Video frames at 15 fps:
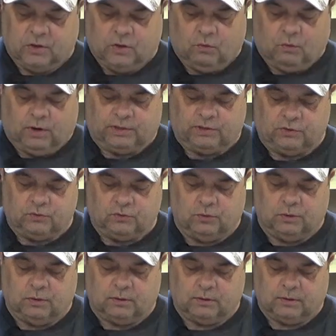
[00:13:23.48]
when
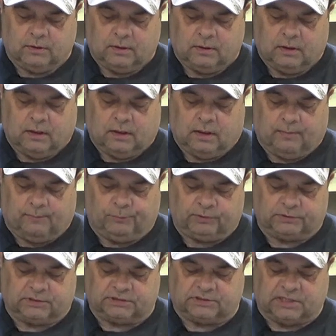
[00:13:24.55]
you
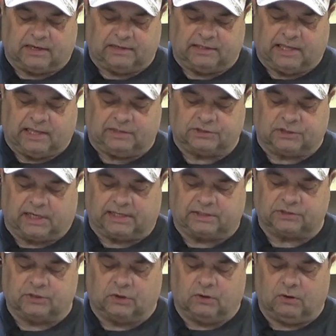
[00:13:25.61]
put this on the edge like
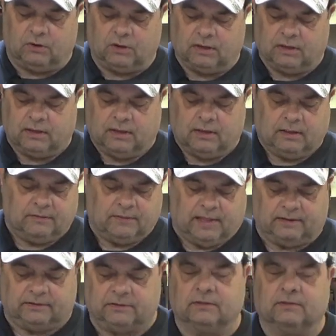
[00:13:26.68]
so,
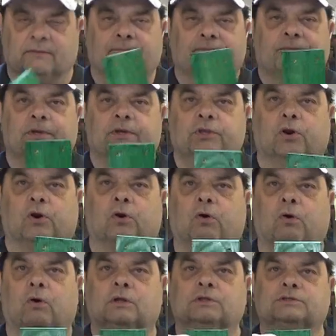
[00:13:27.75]
that your
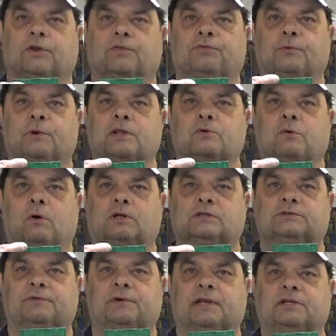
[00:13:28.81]
holes are 3/4
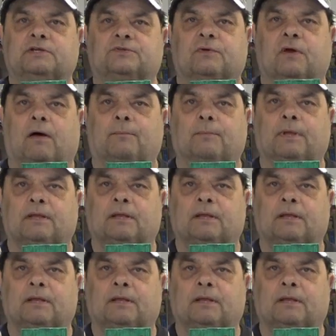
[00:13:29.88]
of an inch from